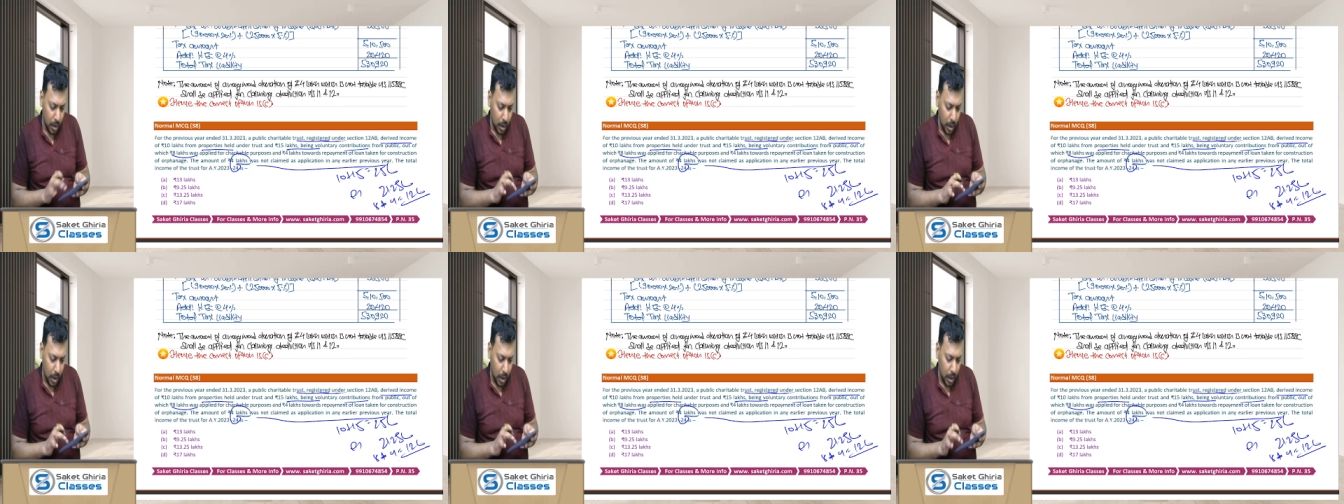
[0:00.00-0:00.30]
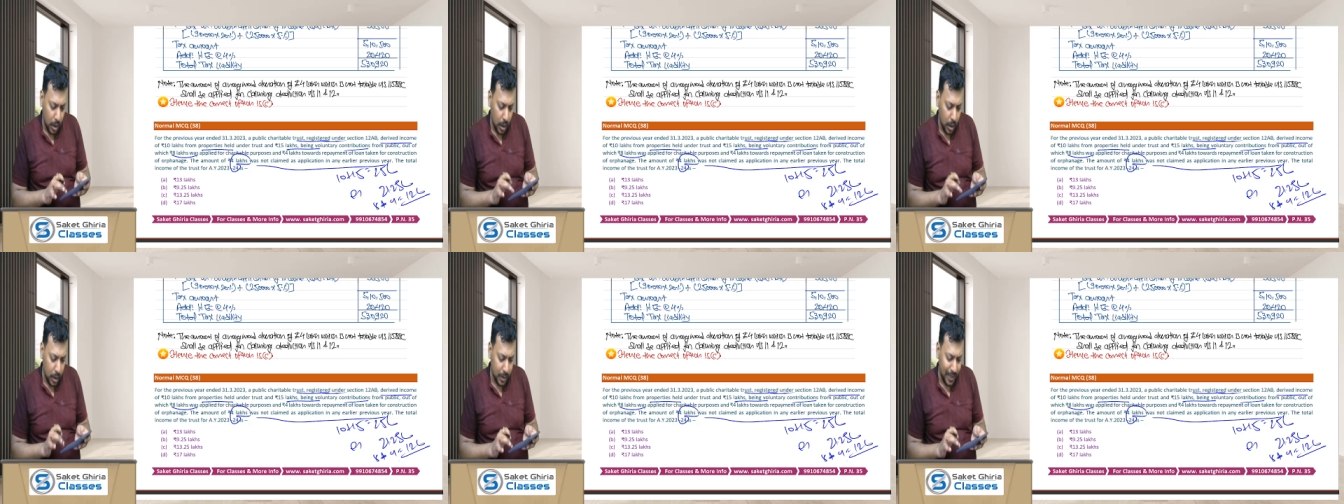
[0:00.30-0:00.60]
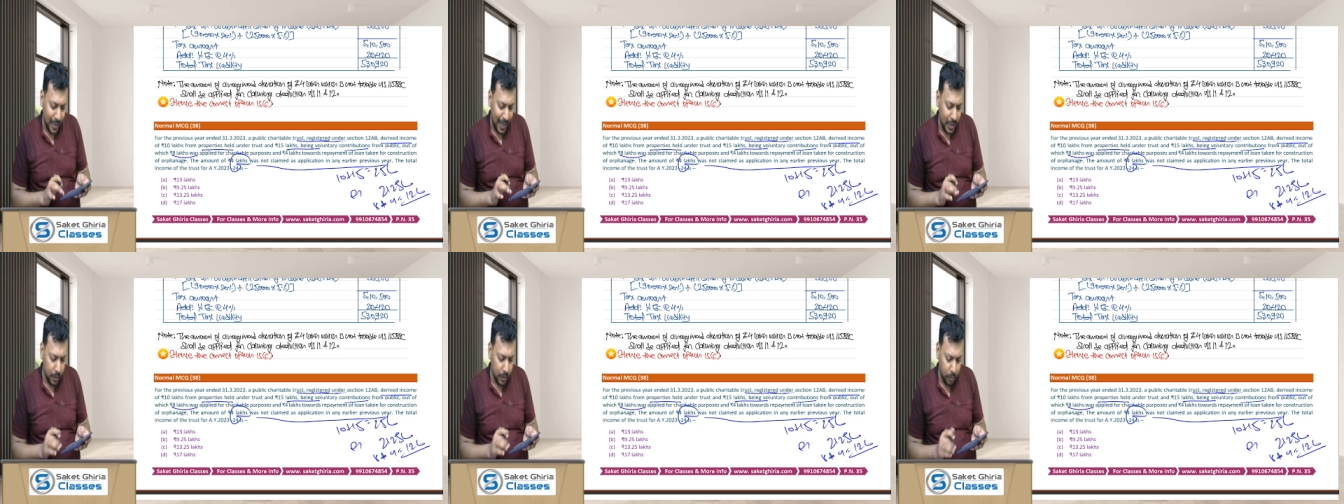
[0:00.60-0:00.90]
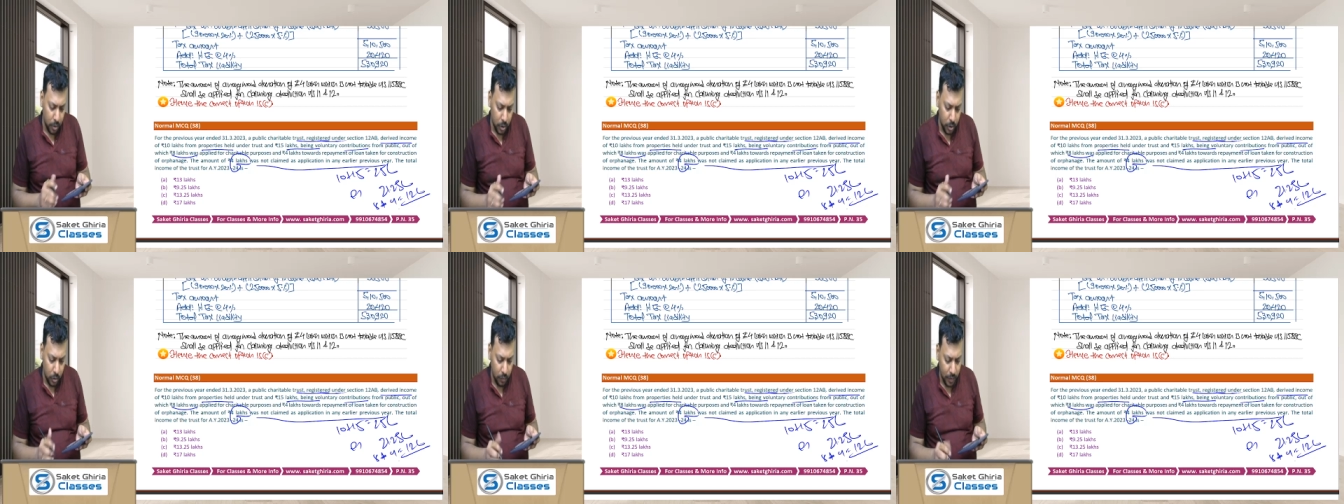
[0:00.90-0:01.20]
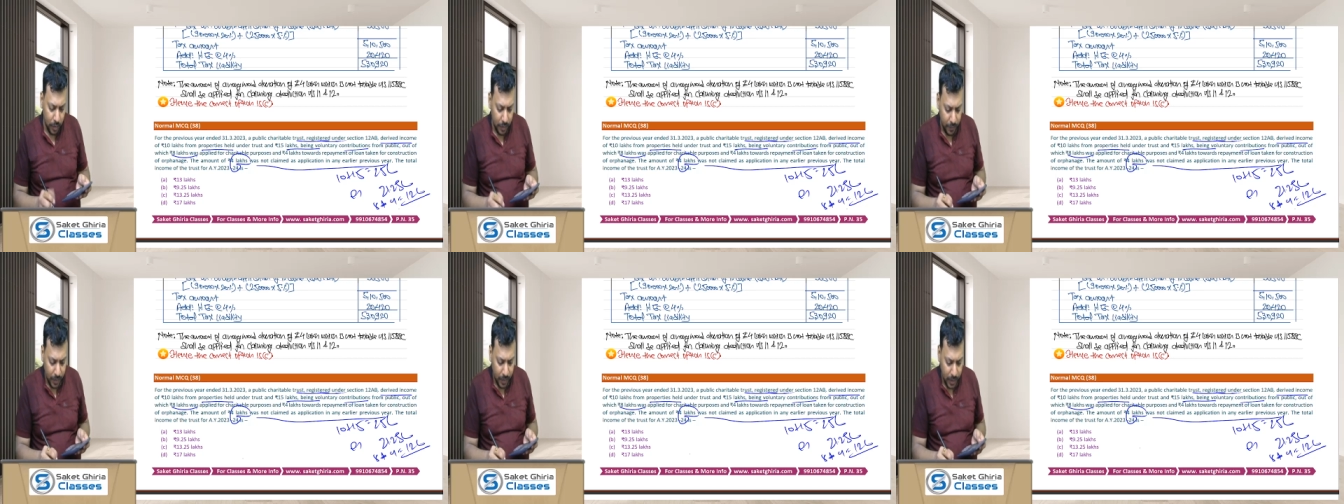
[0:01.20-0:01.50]

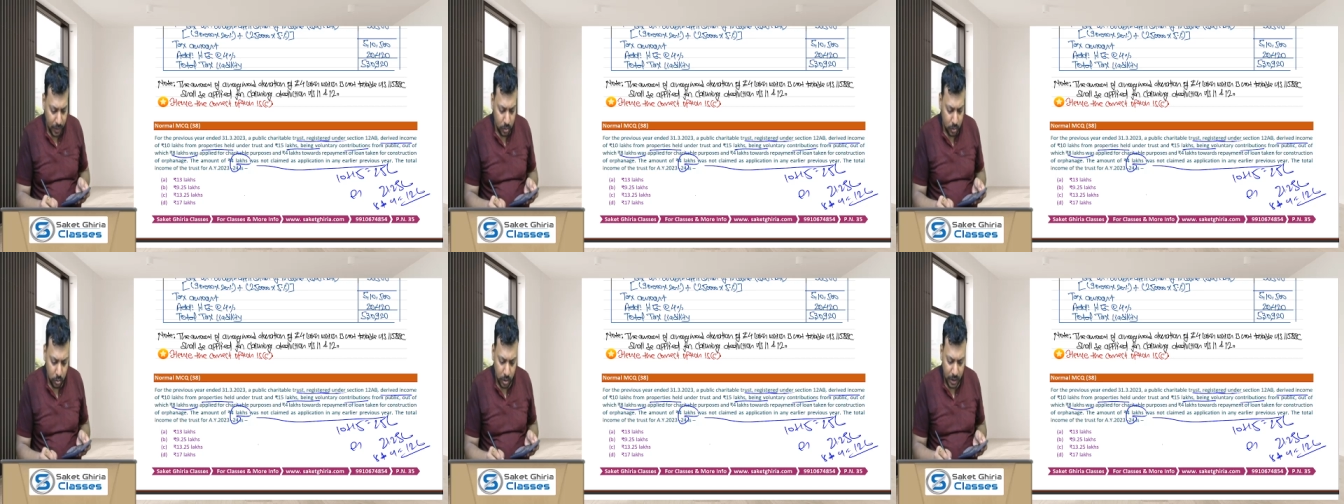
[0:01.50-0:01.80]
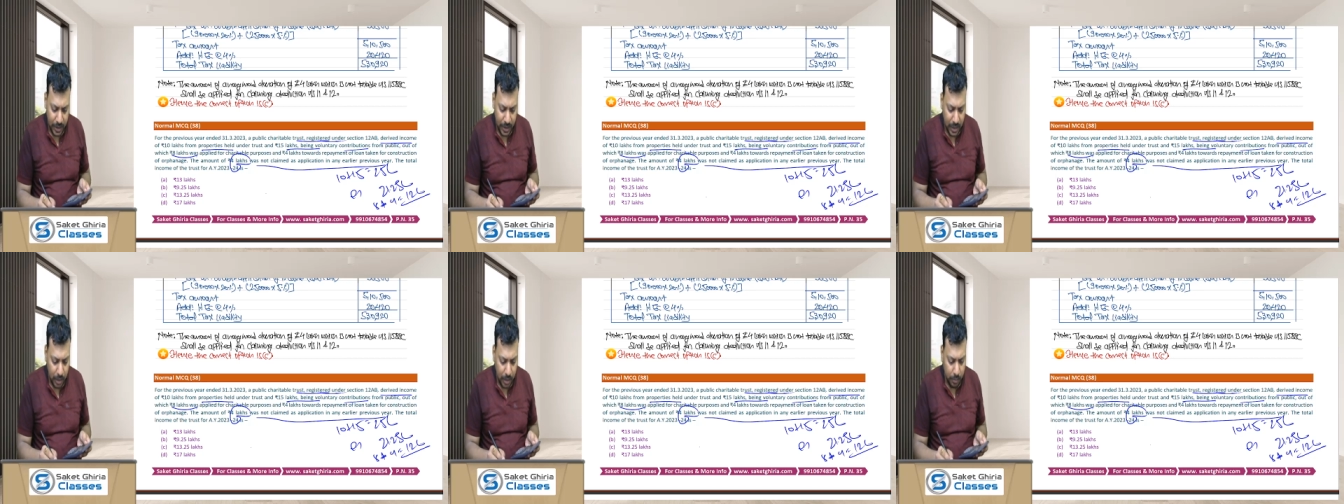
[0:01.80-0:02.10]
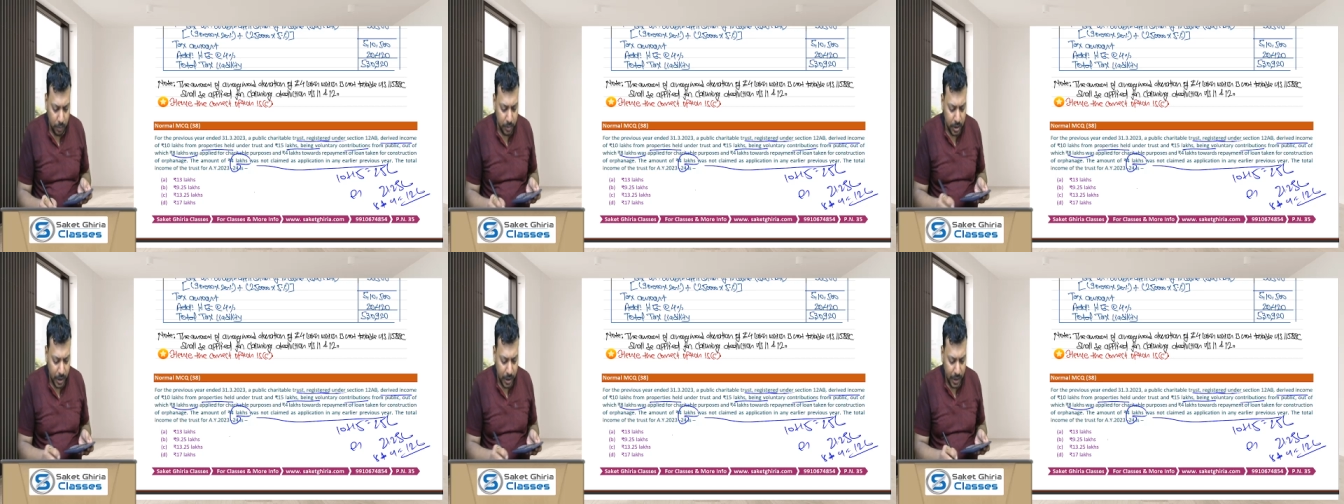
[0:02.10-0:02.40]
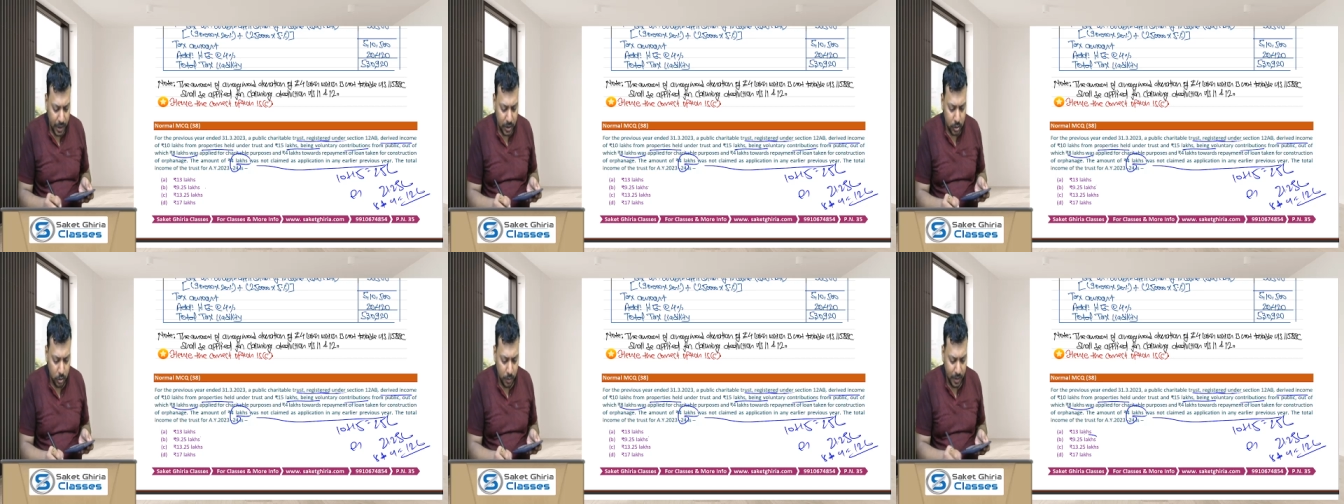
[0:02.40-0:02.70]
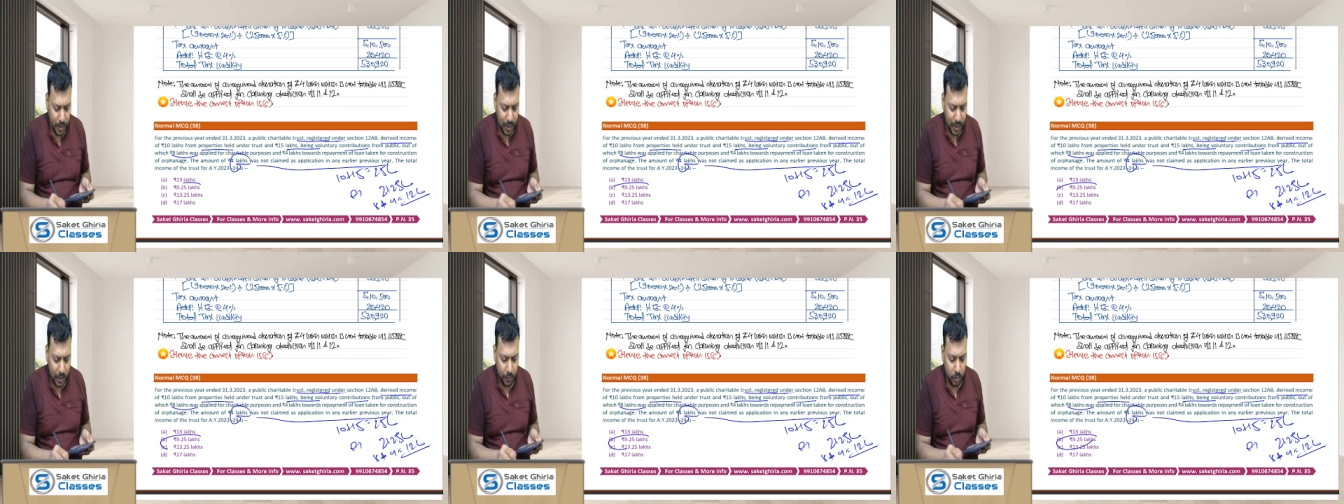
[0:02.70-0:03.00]
9.25 lakh. So the income of the trust would be
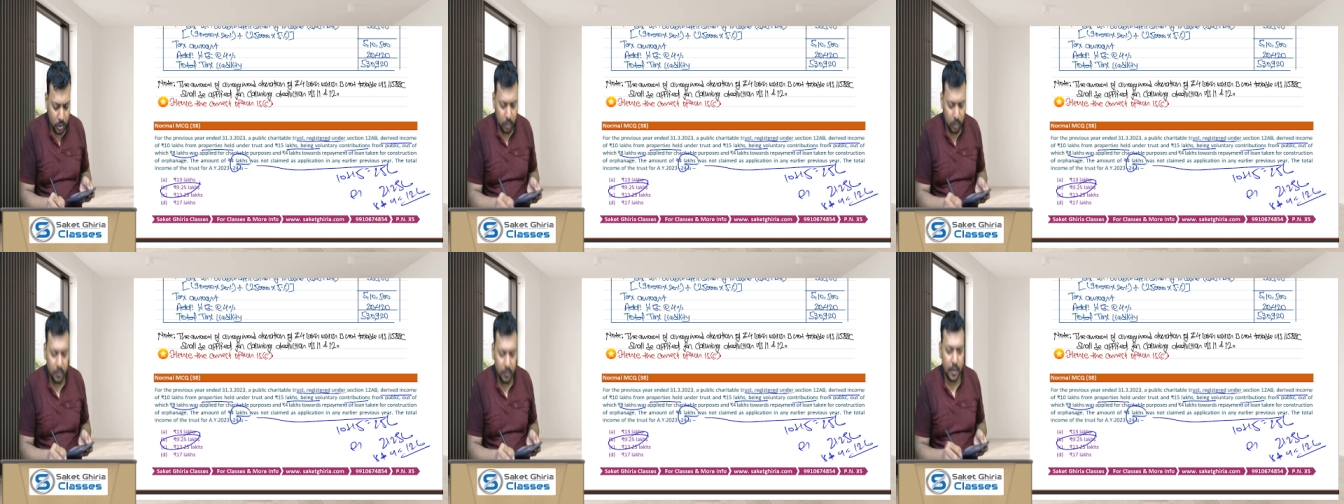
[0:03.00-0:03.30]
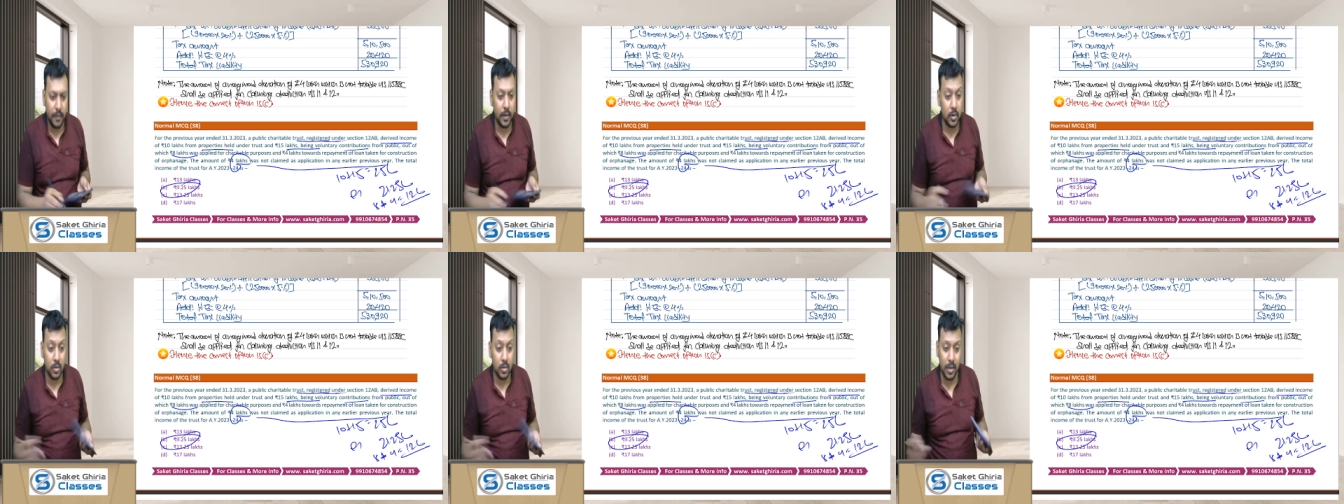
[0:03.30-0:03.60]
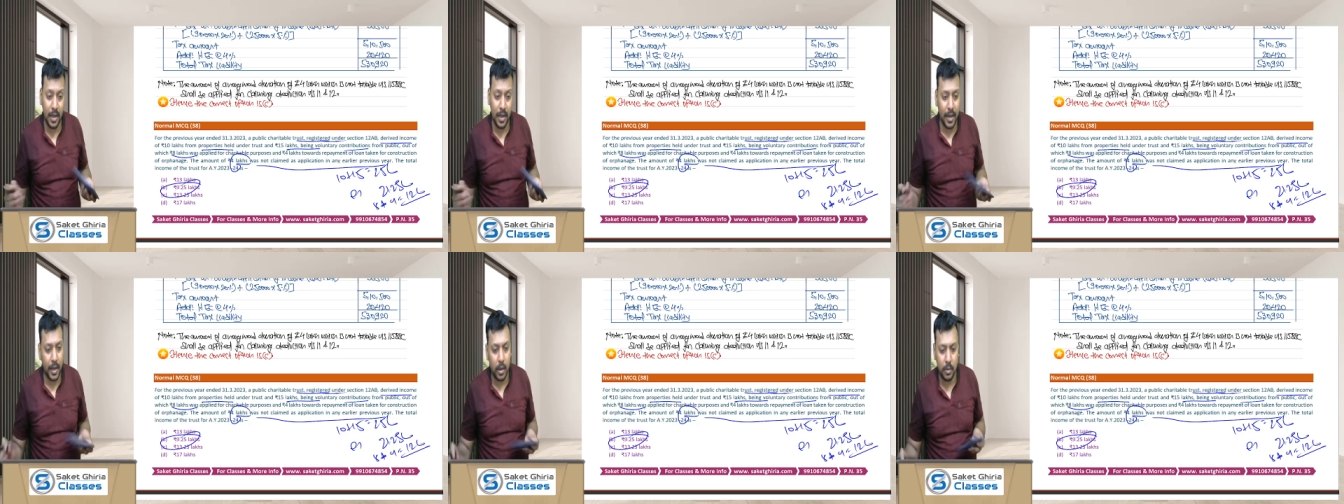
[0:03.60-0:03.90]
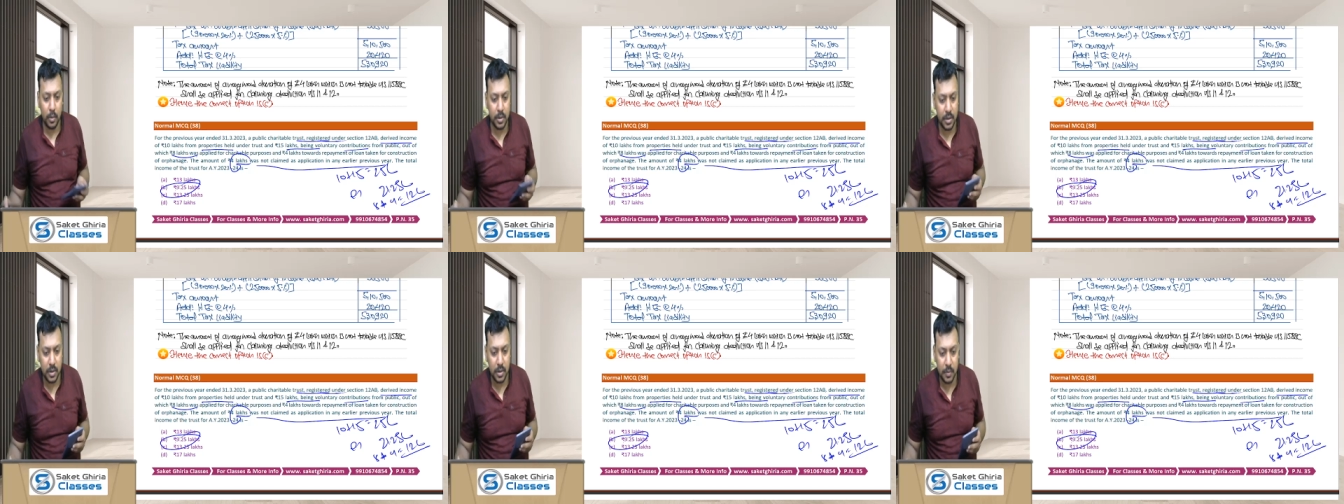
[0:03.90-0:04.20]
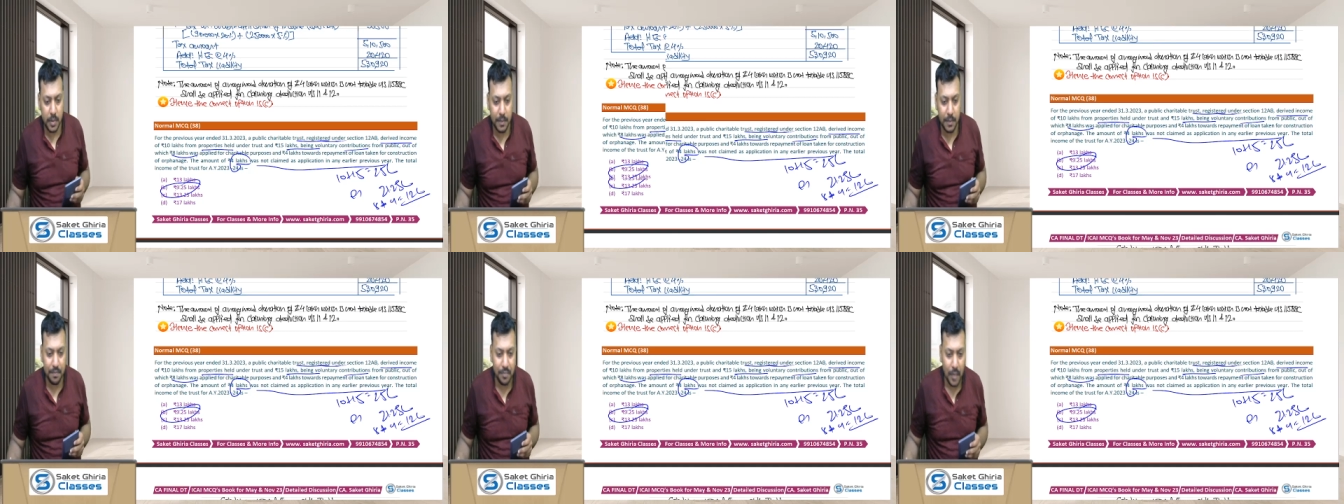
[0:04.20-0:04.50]
9.25 lakh. So the correct option is B.